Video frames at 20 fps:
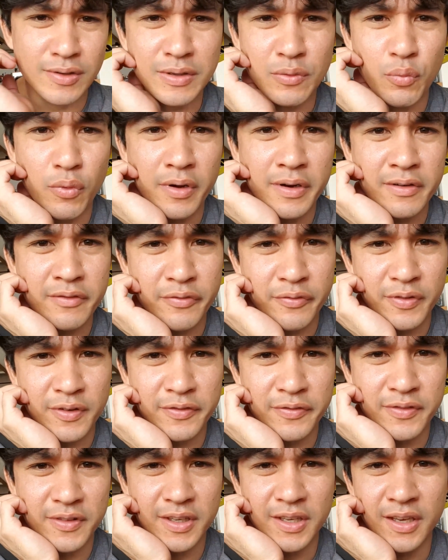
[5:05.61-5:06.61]
only
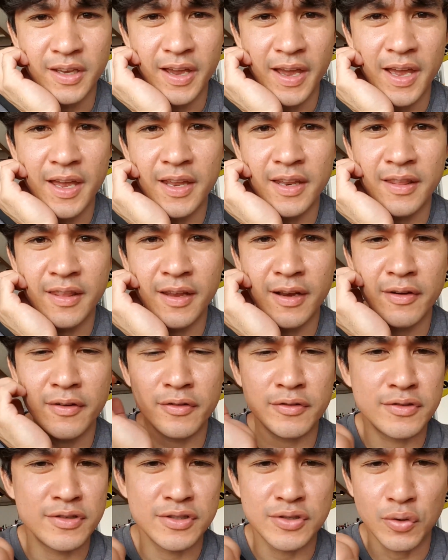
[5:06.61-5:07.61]
150 and
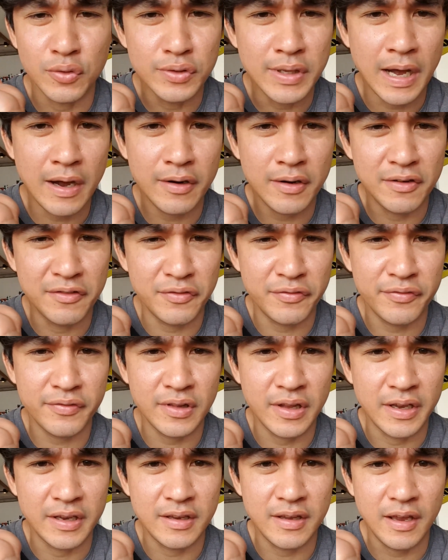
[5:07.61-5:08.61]
they're sold out of
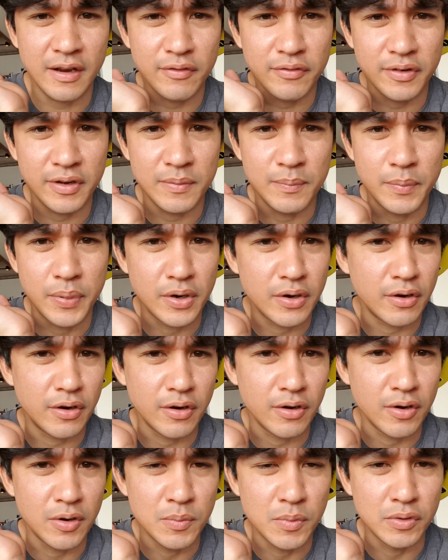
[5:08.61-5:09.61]
like every
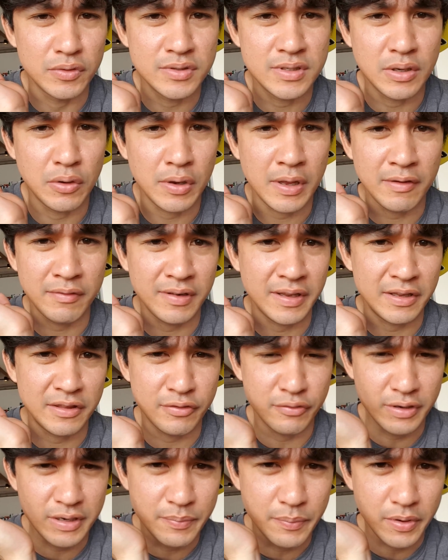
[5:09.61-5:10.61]
burger almost. They only have like
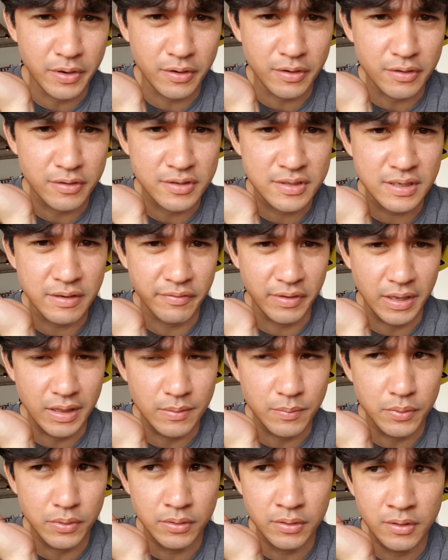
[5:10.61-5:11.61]
three burgers
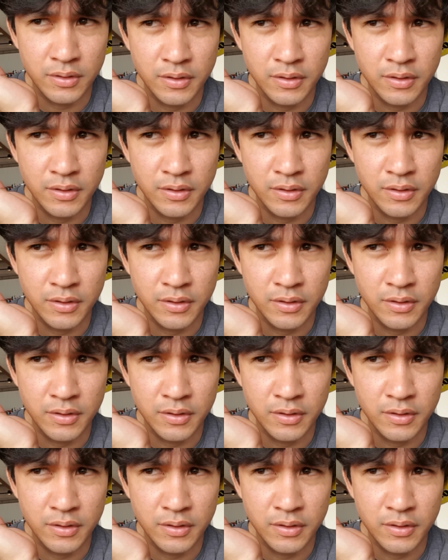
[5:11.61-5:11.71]
available